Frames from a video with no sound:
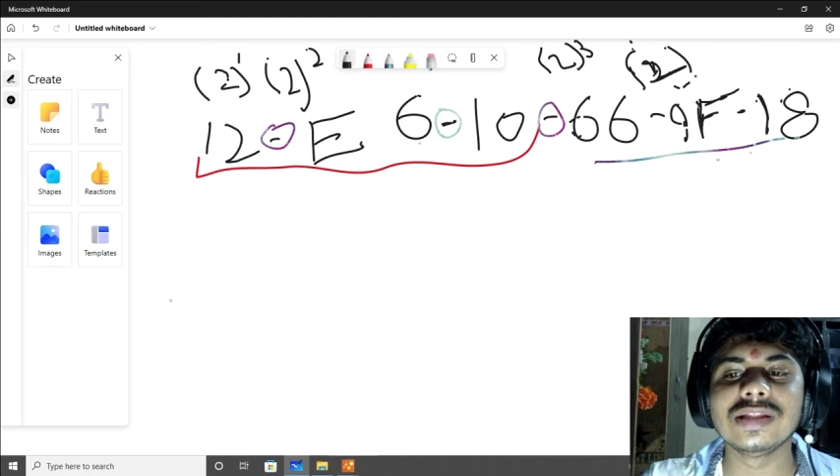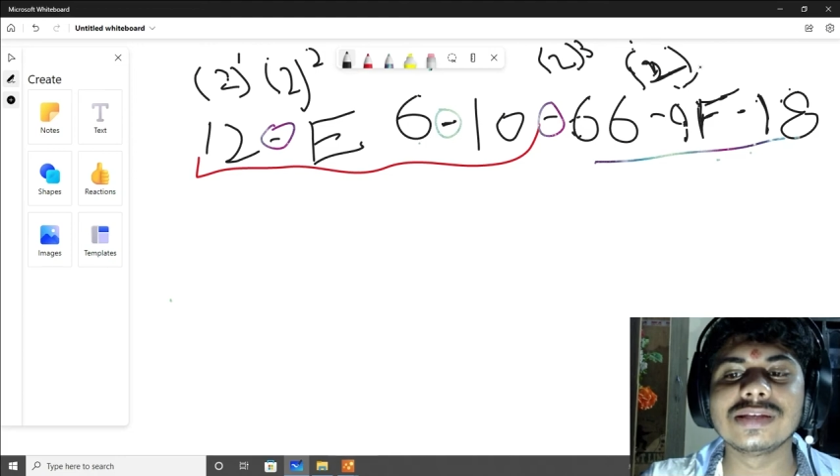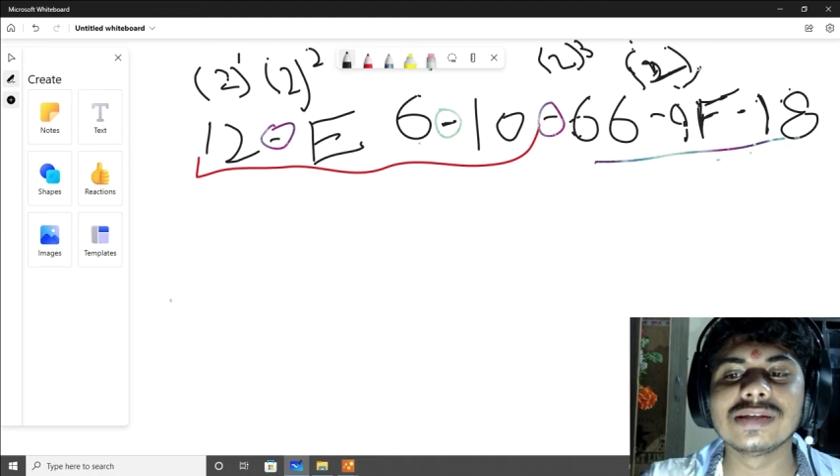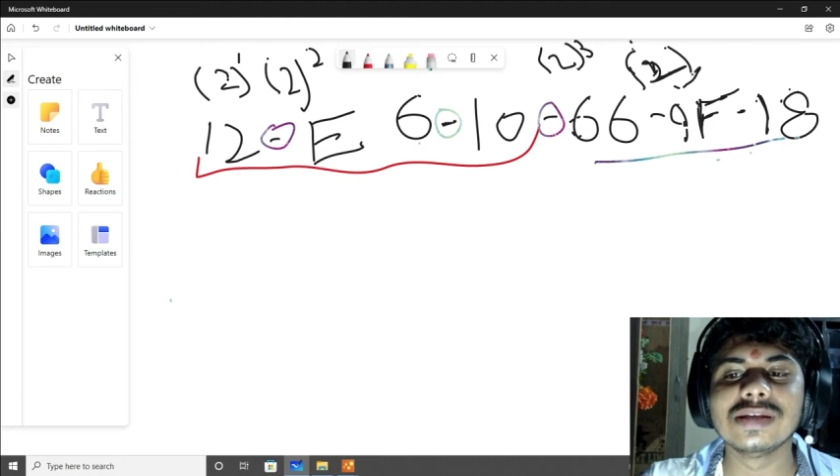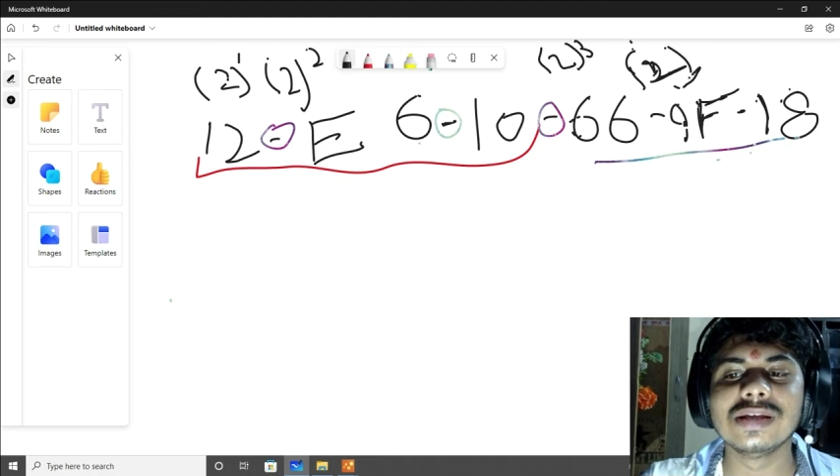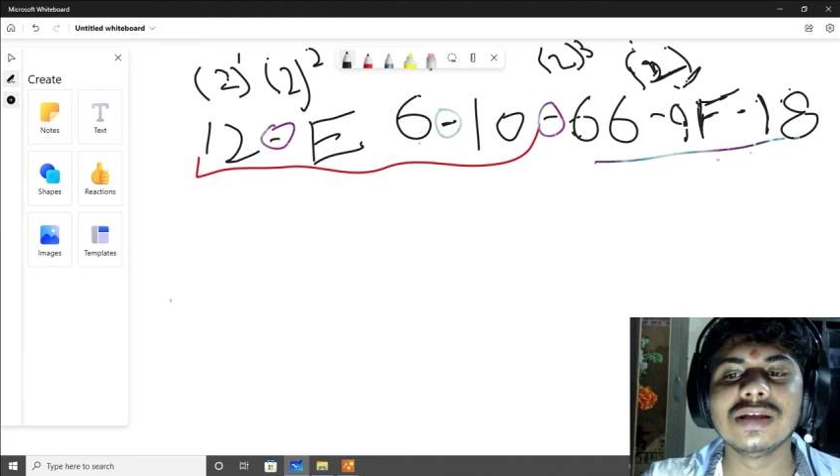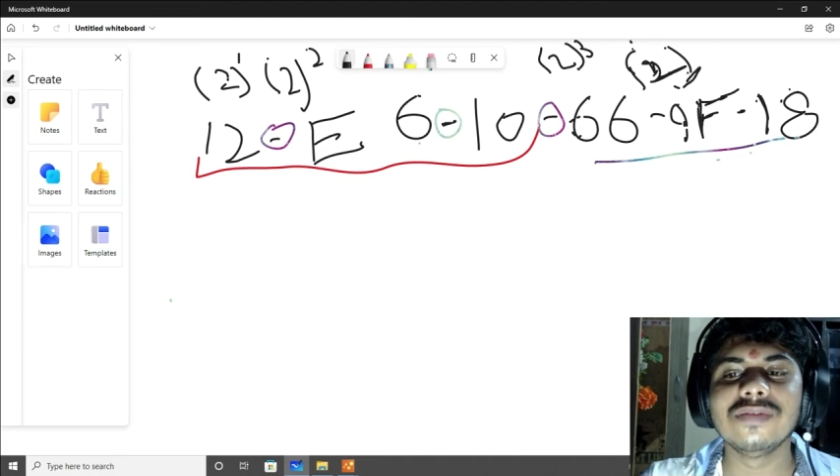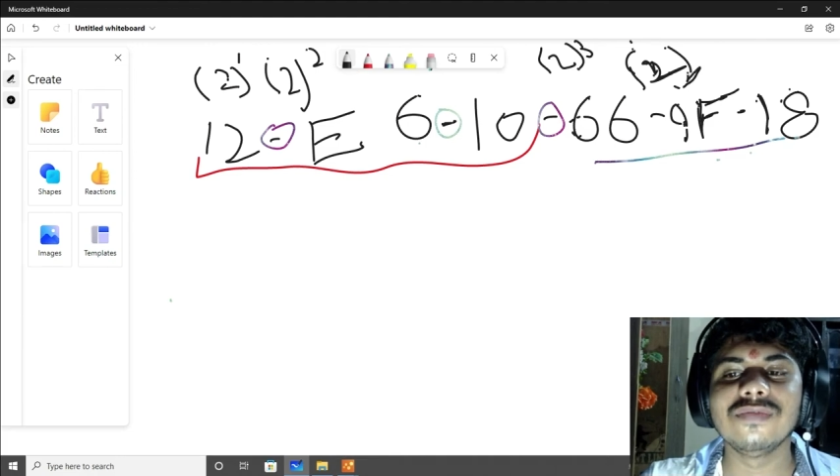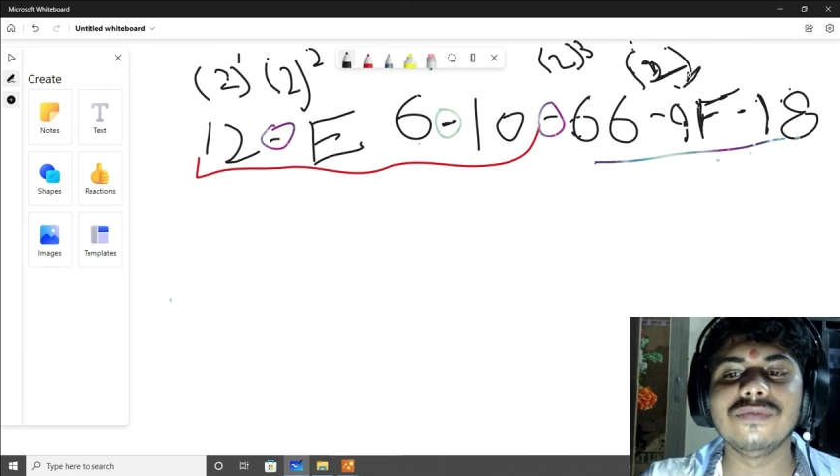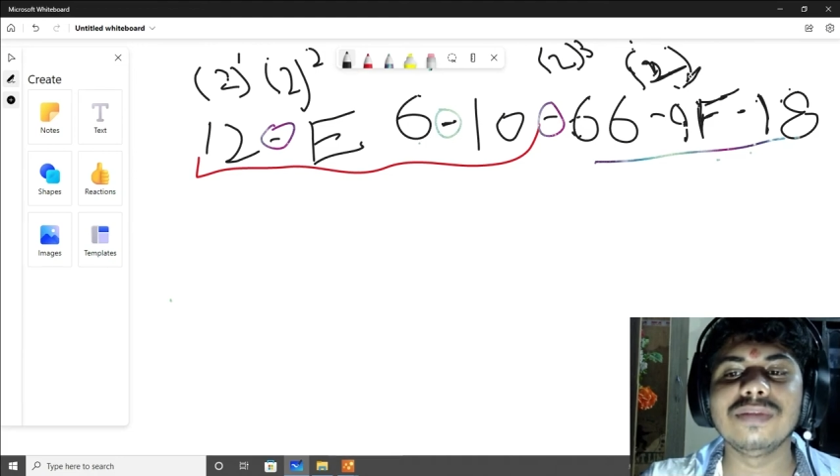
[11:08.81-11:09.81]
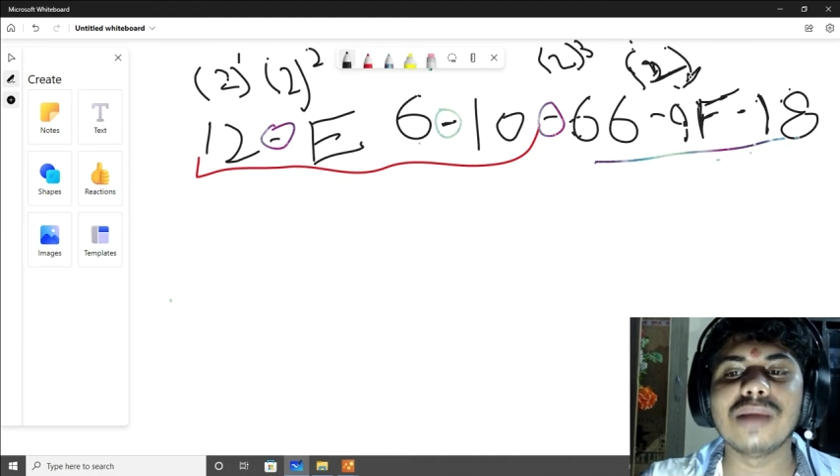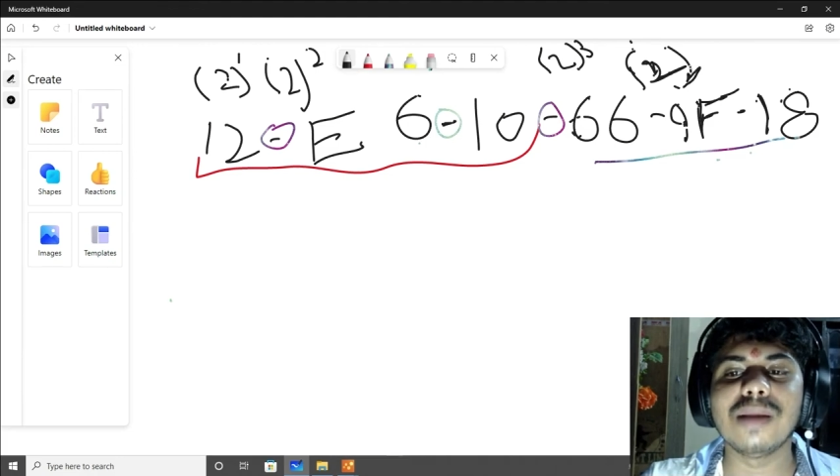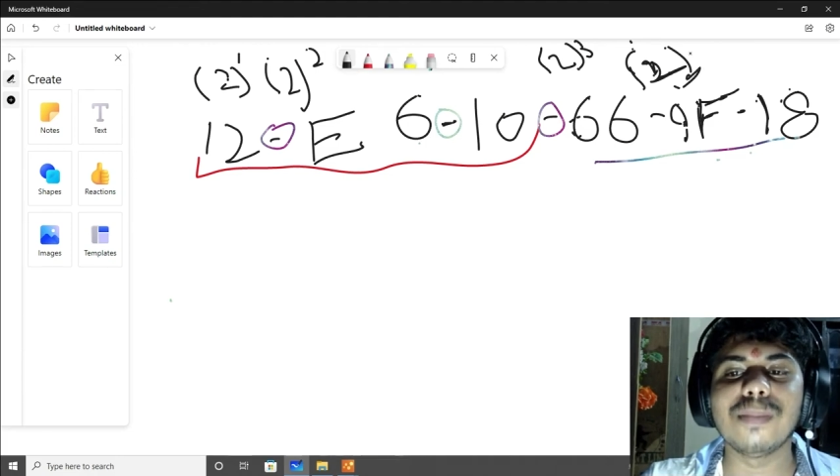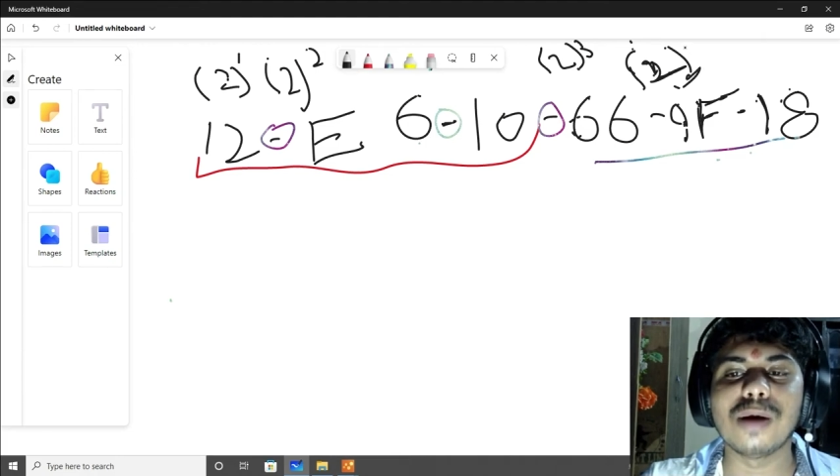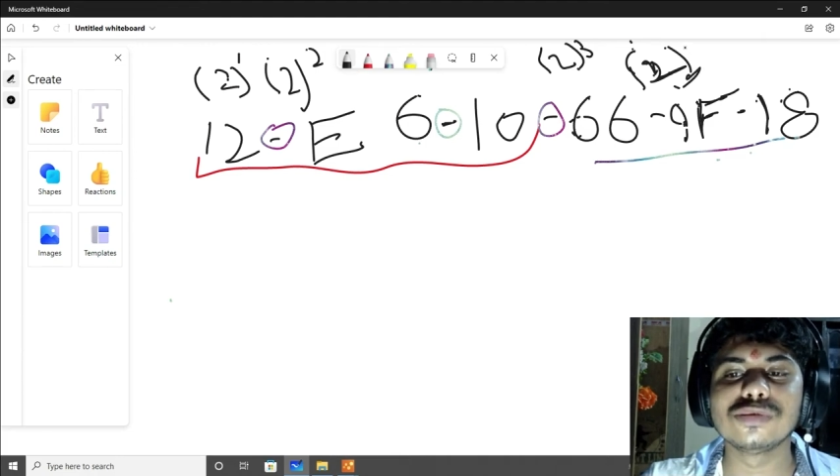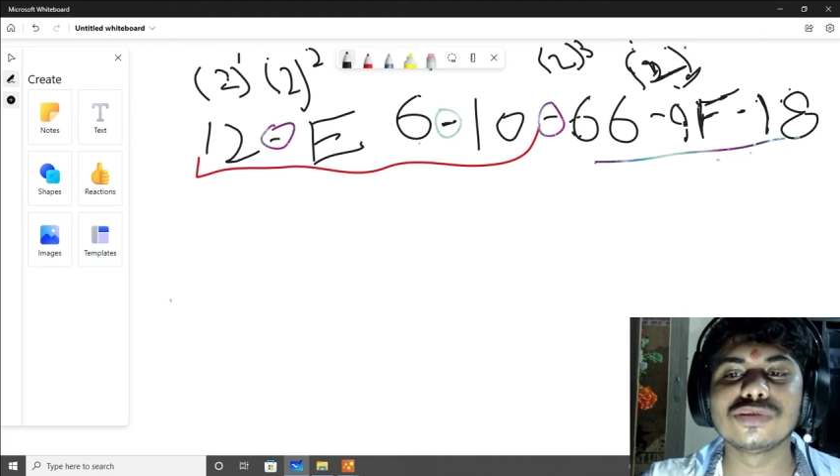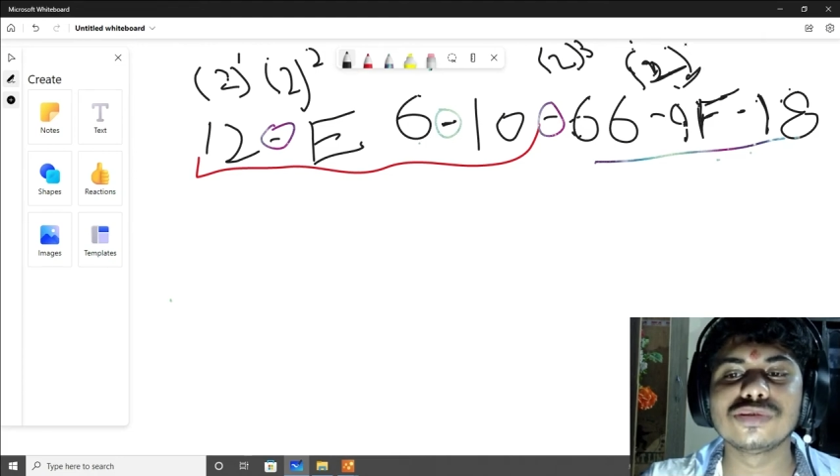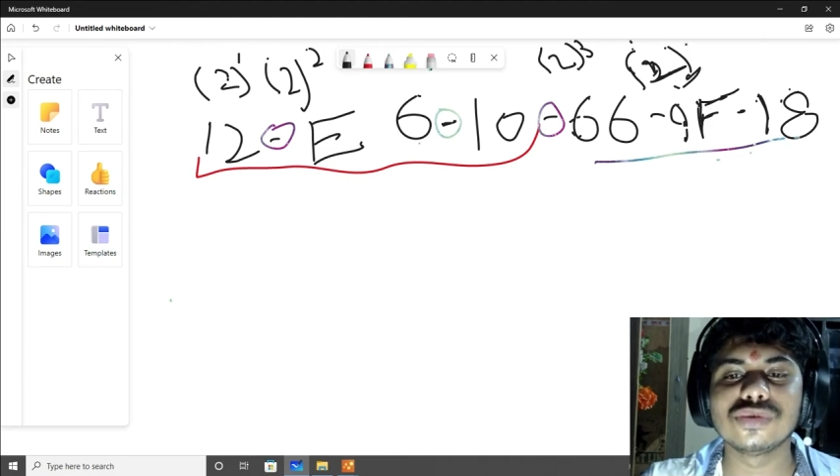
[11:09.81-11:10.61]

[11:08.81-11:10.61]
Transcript: this with my mouse.